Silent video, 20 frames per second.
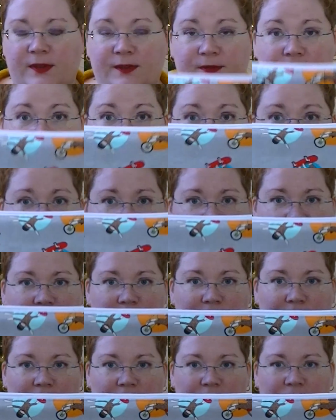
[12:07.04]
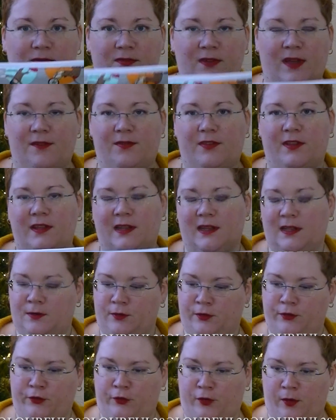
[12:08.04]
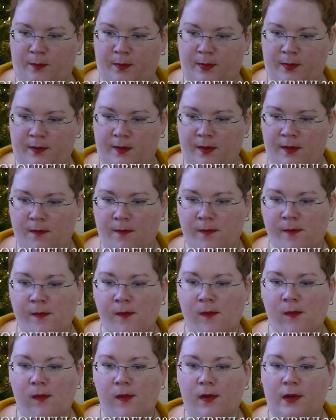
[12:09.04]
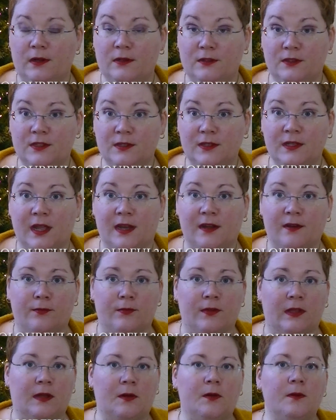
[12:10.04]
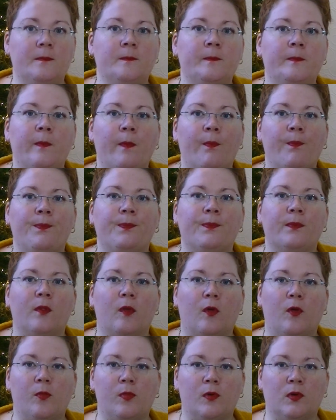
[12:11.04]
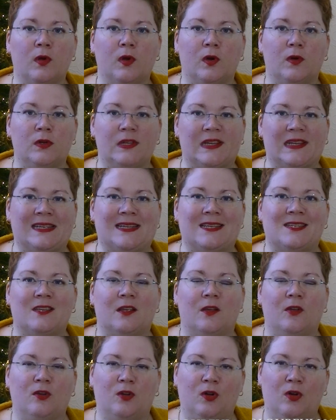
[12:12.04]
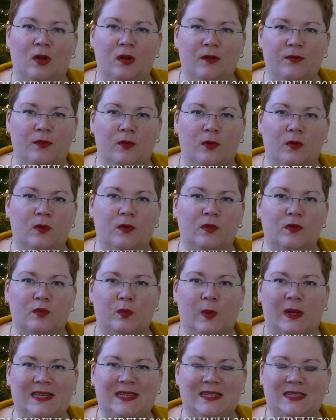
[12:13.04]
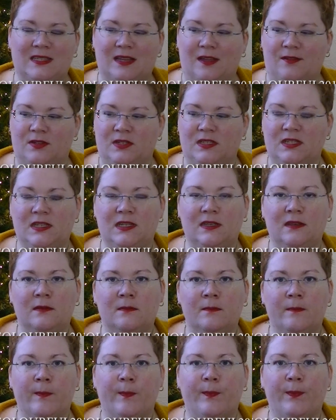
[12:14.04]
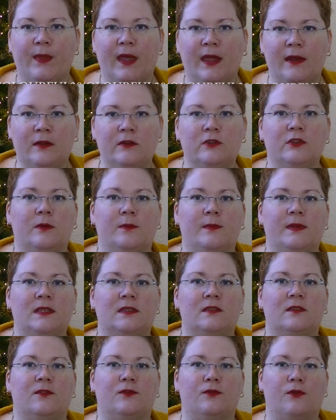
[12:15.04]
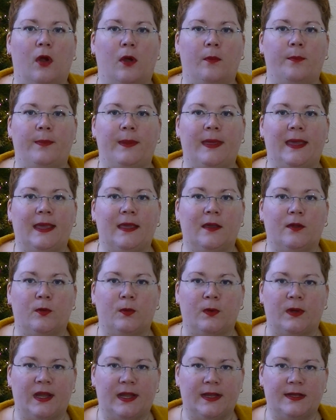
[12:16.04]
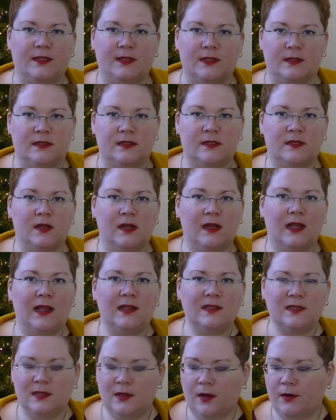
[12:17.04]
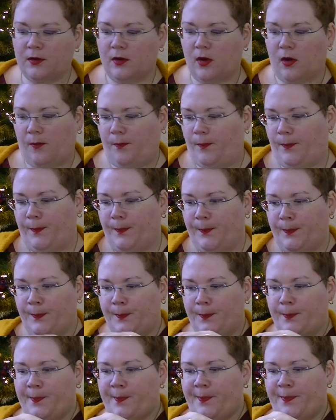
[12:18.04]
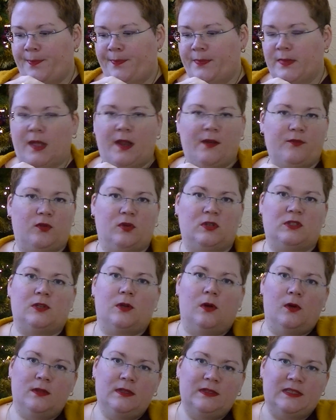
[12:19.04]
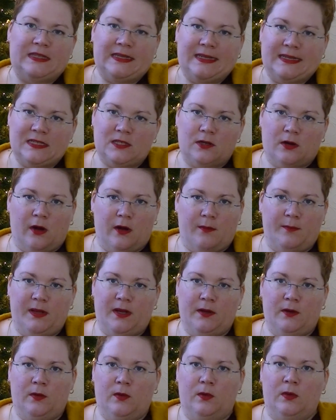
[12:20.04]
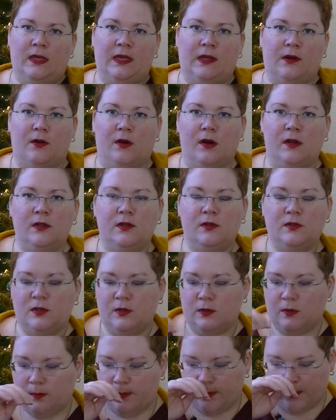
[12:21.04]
15% off everything in her shop until the end of the year. Coupon code is Colourful 2017 and her shop is herbstblattcreations.etsy.com. And of course all these links are below here on YouTube